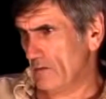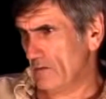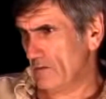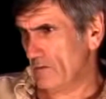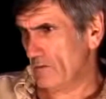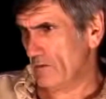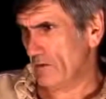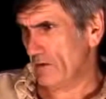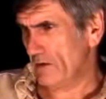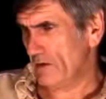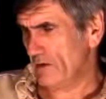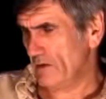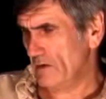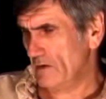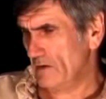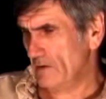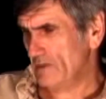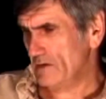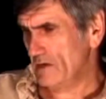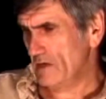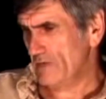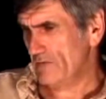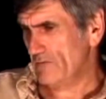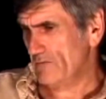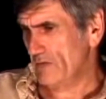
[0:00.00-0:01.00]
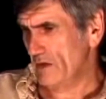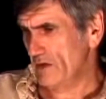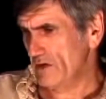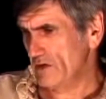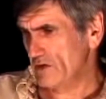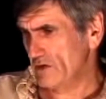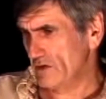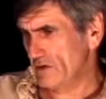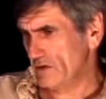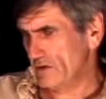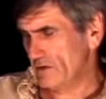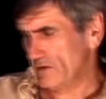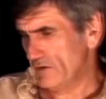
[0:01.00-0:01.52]
we, as I've
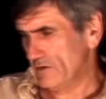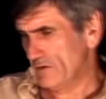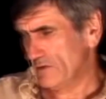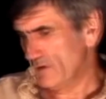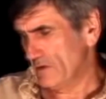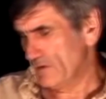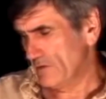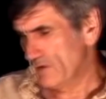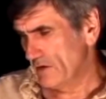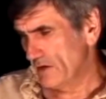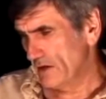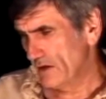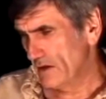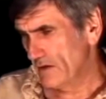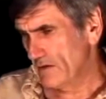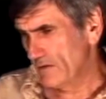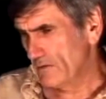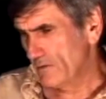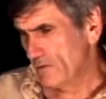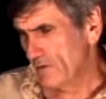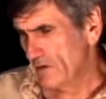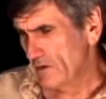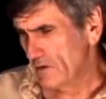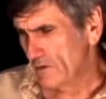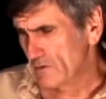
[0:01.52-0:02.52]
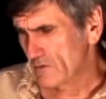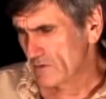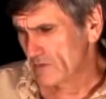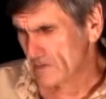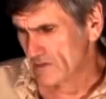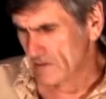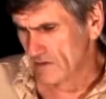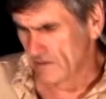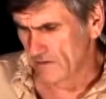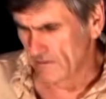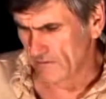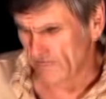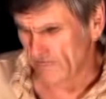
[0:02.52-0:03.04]
mentioned to you already, we use